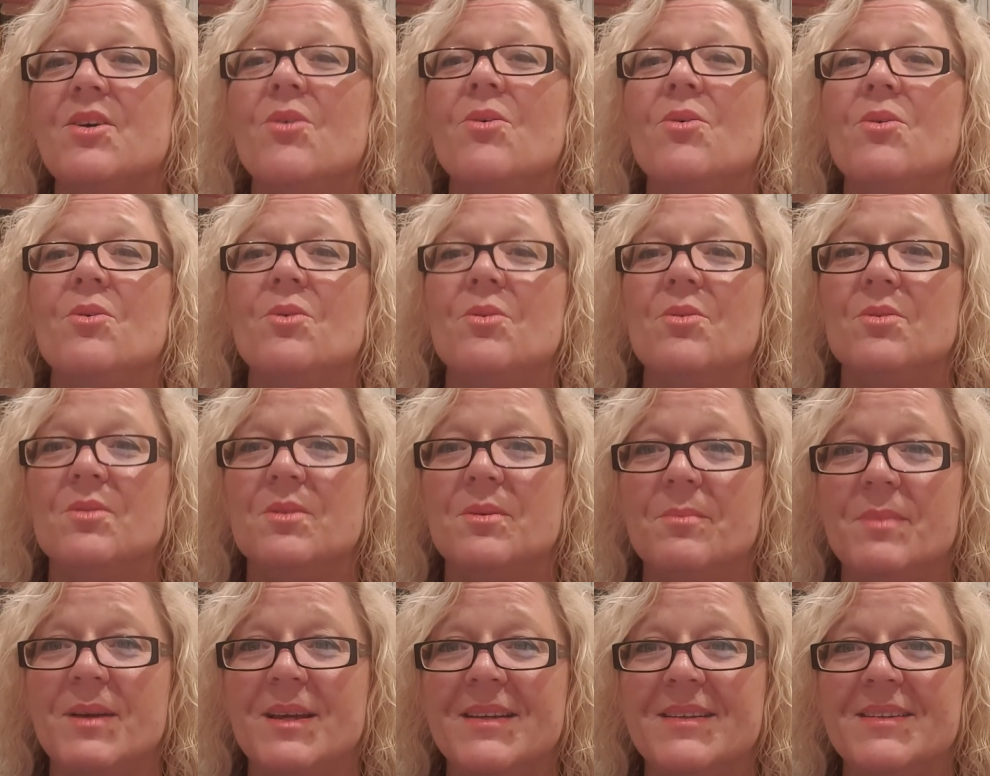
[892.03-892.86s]
All the
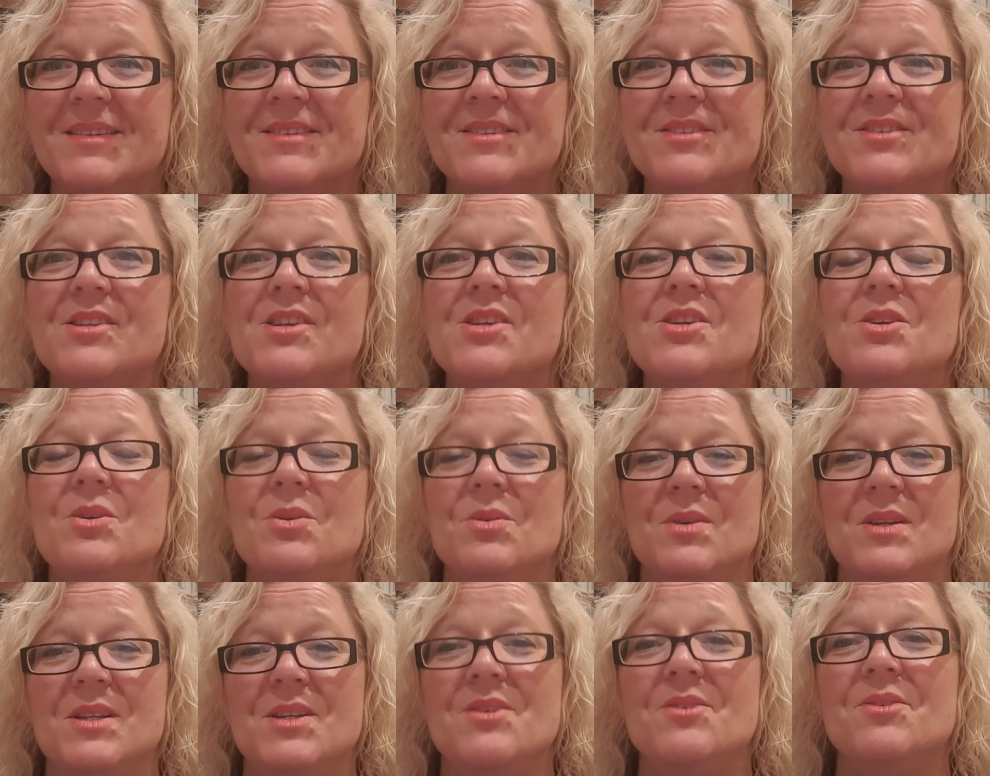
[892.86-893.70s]
best to you
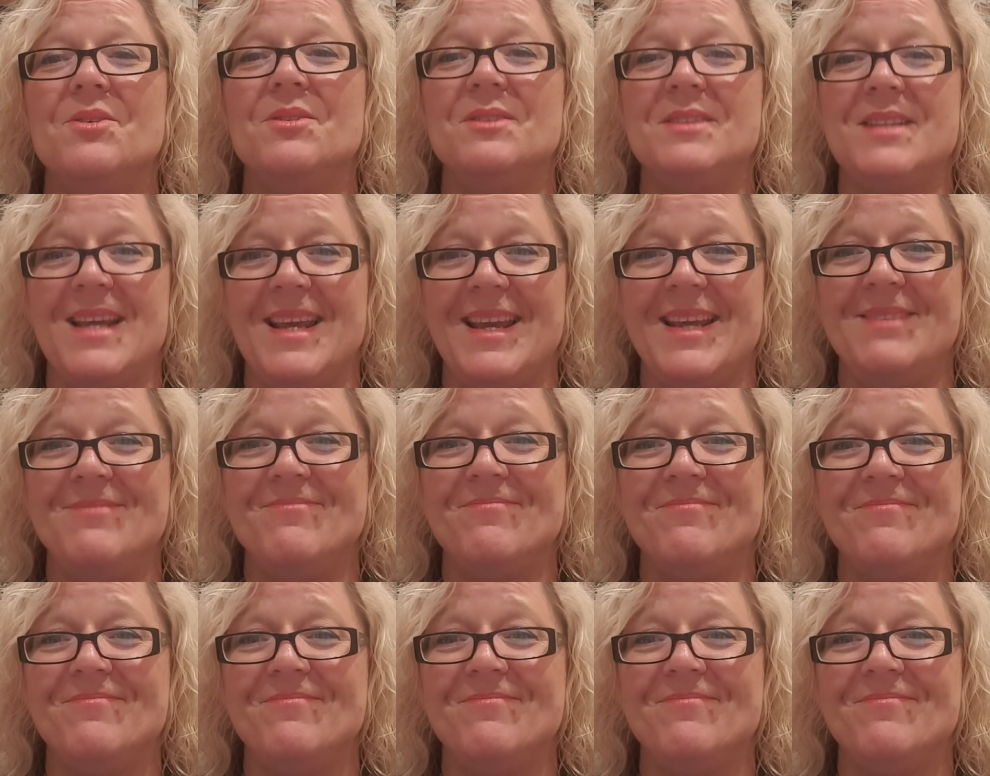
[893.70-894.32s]
and your team.